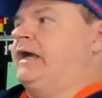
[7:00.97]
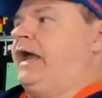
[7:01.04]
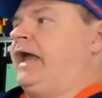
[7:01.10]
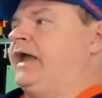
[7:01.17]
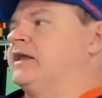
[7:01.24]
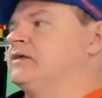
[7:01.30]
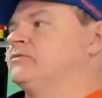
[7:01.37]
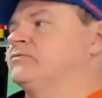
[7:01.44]

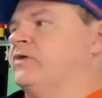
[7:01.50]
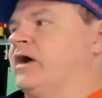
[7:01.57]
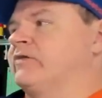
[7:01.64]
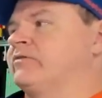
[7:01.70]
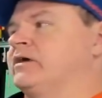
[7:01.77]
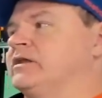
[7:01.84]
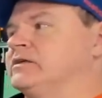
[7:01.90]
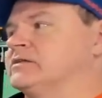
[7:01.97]

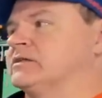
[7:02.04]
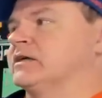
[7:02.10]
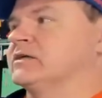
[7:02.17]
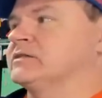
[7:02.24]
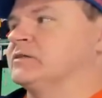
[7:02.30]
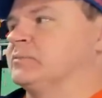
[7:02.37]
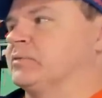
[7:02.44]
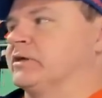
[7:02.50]
85
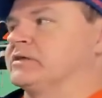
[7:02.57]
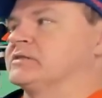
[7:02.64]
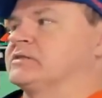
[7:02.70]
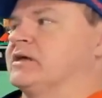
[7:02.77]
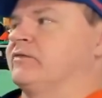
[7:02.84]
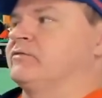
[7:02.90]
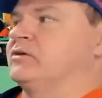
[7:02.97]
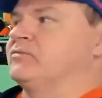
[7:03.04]
86, he plays
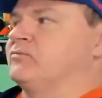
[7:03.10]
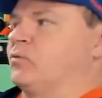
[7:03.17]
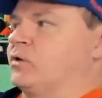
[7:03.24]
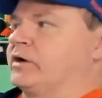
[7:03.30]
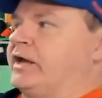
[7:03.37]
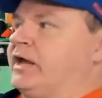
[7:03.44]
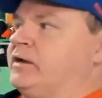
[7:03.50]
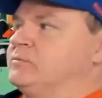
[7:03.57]

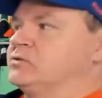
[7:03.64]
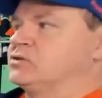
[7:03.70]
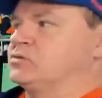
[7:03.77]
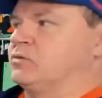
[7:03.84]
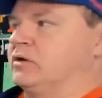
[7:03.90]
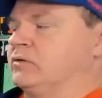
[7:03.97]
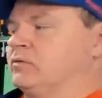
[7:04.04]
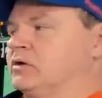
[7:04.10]
74 games,
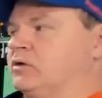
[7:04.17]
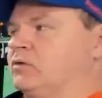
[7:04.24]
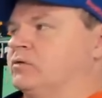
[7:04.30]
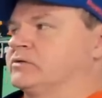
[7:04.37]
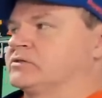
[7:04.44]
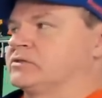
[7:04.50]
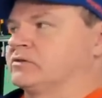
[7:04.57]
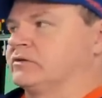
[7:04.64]
21
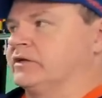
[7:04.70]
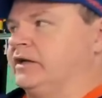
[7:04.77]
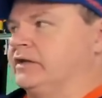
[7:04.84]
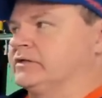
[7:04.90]
goals, 38